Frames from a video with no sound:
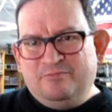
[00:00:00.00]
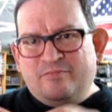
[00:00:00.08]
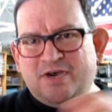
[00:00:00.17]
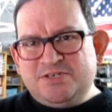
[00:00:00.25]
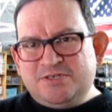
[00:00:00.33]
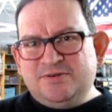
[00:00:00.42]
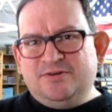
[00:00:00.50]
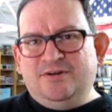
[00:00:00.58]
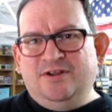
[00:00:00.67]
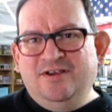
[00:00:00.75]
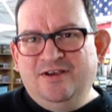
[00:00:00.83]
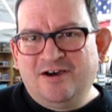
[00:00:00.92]

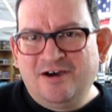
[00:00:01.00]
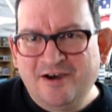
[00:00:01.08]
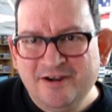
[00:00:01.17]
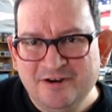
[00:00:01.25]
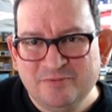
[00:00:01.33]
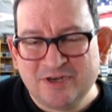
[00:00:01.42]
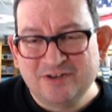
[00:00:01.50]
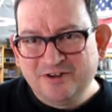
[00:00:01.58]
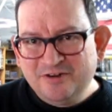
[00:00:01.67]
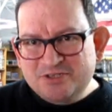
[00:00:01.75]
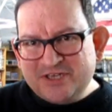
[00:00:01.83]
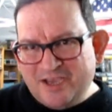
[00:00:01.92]
mustard on your
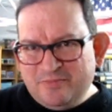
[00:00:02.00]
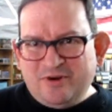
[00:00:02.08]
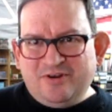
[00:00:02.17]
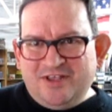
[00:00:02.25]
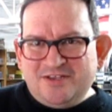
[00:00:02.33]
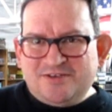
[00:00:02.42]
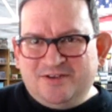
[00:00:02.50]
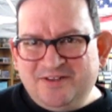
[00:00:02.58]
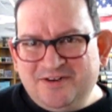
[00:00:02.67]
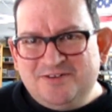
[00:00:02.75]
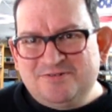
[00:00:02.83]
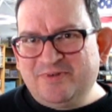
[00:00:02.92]
McDonald's hamburger. That's all
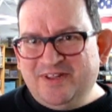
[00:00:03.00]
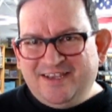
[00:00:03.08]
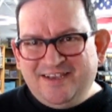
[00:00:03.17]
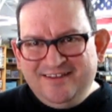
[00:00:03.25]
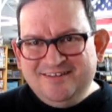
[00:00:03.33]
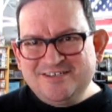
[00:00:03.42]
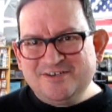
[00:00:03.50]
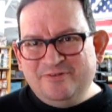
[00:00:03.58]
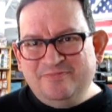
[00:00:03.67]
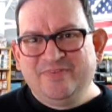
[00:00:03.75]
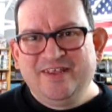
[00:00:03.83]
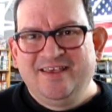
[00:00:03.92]
it is, really.
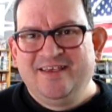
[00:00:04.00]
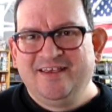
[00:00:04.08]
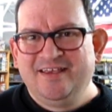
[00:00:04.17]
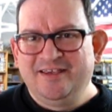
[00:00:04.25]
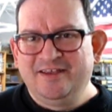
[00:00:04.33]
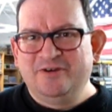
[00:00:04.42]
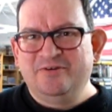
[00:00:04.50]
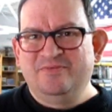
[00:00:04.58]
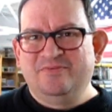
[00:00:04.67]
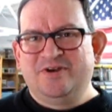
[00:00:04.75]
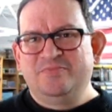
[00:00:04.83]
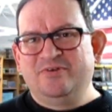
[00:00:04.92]
So, you know,
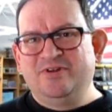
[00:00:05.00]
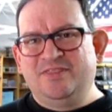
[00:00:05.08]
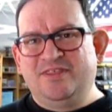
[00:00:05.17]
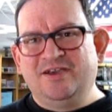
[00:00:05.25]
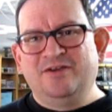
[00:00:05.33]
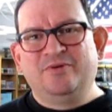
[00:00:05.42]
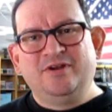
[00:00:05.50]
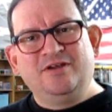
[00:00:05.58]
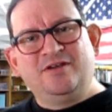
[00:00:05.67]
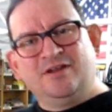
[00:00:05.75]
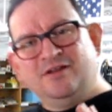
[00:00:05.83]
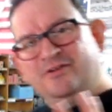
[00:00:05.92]
why put it there when you
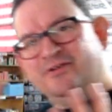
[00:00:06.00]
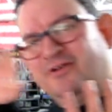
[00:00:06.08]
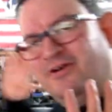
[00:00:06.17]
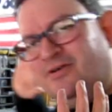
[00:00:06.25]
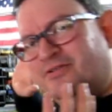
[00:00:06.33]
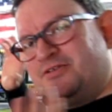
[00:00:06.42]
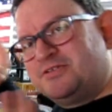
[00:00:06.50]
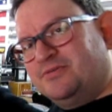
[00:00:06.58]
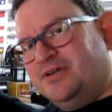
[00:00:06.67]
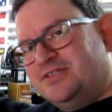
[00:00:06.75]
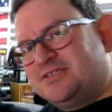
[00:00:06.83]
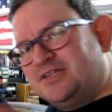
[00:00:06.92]
can learn all this
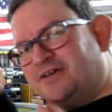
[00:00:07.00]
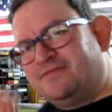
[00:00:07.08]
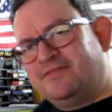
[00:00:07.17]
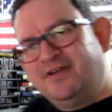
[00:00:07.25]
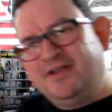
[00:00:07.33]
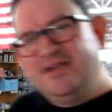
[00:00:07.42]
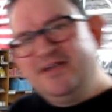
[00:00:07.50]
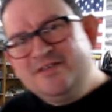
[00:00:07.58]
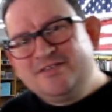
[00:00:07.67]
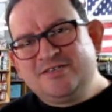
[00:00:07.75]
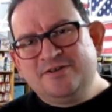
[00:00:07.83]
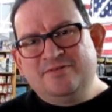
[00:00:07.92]
great stuff?
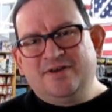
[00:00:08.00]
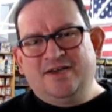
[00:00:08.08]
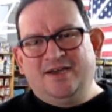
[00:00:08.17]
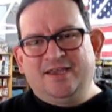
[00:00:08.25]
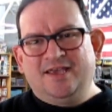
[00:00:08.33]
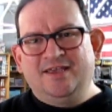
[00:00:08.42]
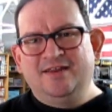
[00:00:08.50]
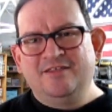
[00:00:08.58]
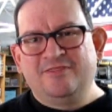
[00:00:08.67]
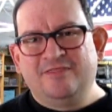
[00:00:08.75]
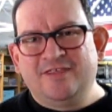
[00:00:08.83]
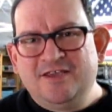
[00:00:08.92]
So, again,
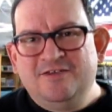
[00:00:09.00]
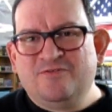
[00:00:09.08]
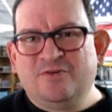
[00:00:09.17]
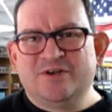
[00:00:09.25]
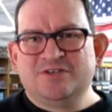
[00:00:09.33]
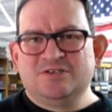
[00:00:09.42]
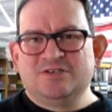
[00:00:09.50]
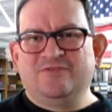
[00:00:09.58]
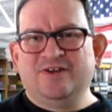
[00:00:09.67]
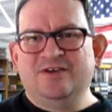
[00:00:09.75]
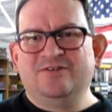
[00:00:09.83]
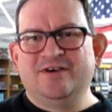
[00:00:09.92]
thank you for watching this
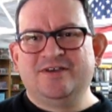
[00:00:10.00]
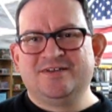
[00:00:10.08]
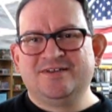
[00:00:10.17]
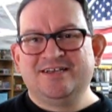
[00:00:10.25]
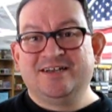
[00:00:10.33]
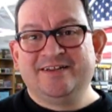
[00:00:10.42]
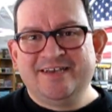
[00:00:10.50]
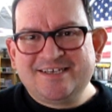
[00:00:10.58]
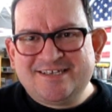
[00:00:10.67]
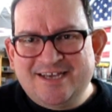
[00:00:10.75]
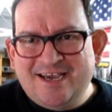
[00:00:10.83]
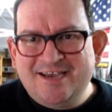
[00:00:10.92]
video, and until
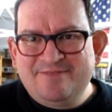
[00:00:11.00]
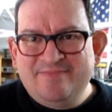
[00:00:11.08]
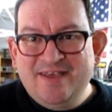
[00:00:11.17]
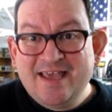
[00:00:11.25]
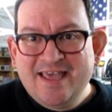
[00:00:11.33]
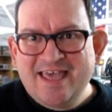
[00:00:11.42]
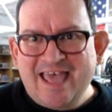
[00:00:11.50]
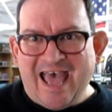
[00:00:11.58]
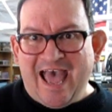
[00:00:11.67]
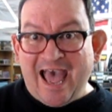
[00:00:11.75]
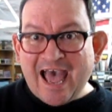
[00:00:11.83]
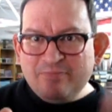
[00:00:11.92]
next time,
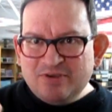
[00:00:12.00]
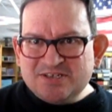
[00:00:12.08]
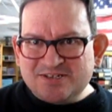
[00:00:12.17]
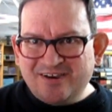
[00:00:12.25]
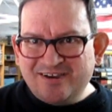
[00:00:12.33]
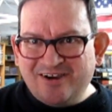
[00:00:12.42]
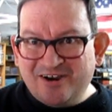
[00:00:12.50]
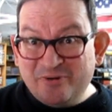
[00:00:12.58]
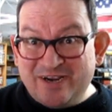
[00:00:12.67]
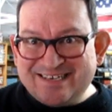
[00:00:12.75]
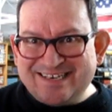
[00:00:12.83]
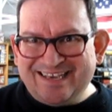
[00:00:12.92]
happy slot car
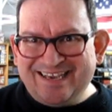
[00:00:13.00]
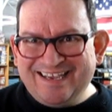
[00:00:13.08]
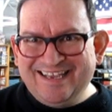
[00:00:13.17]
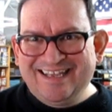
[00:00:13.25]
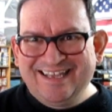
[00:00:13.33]
racing.